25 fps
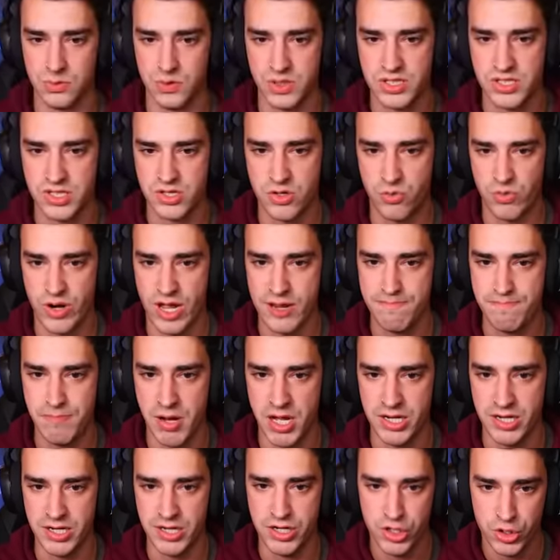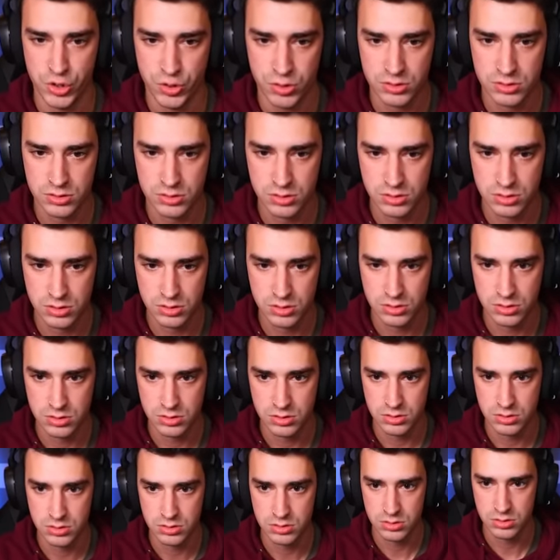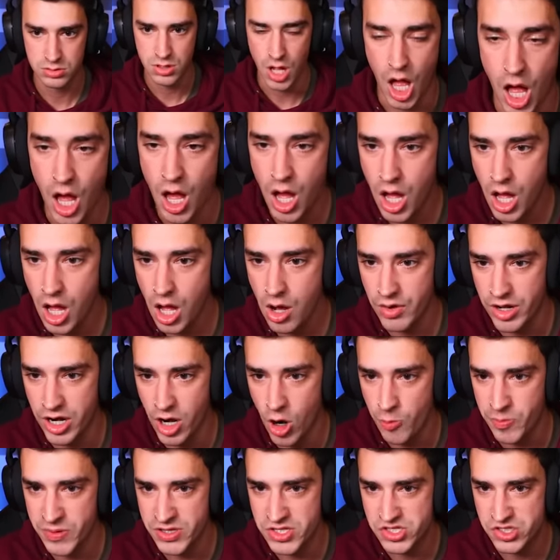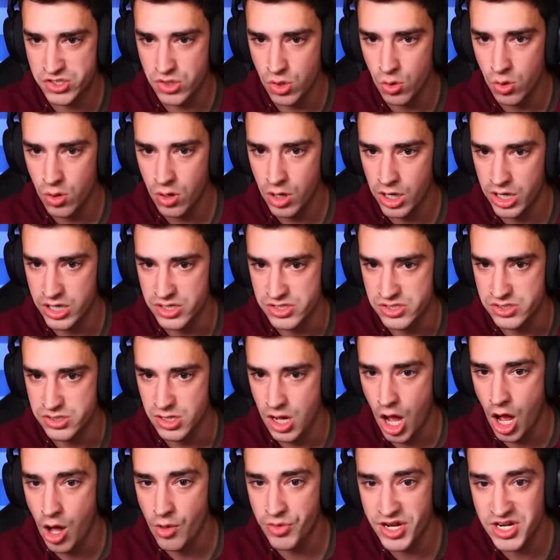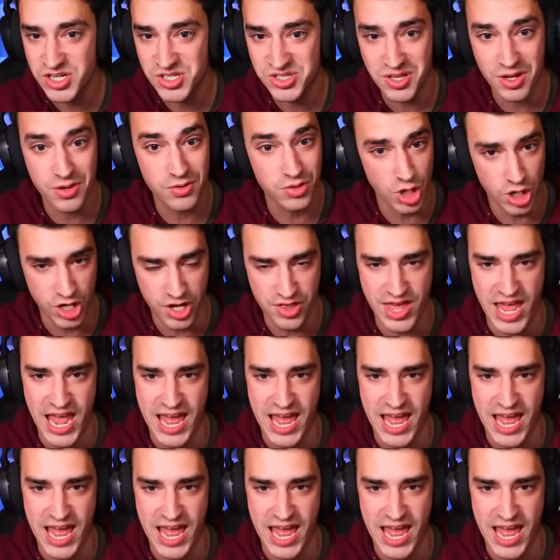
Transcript: What's the red button do? Oh, it opens doors. Oh, there's, look at